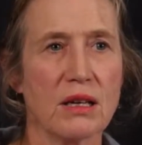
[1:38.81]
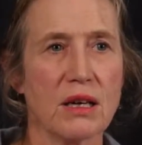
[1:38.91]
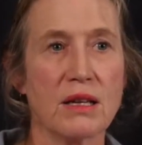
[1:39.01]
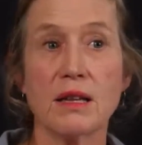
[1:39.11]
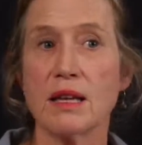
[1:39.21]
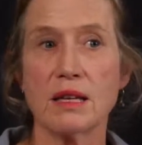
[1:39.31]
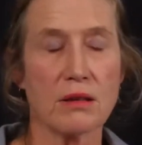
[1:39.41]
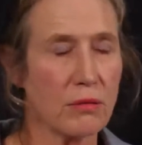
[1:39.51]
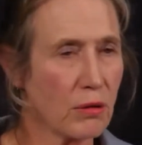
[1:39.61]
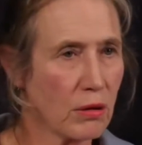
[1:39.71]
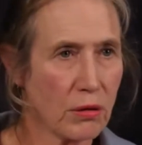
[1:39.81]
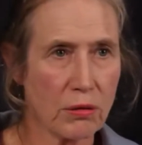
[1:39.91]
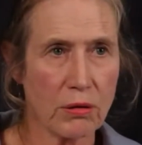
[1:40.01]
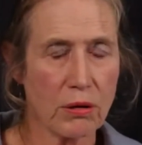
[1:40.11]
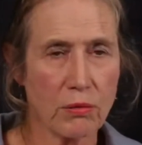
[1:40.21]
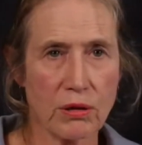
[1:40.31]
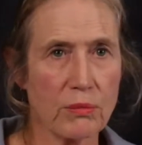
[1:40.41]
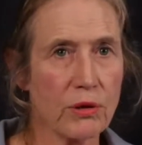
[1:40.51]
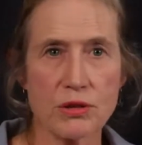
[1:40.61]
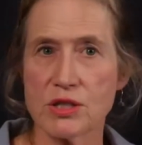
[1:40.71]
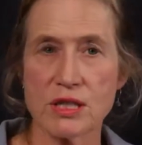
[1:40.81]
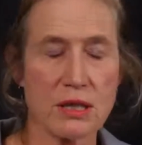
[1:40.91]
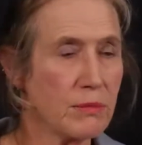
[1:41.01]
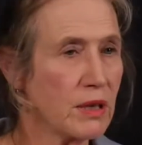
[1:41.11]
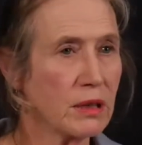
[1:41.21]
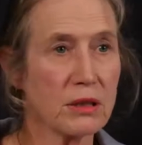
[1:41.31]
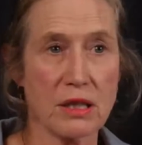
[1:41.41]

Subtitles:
And then what emerges in the middle,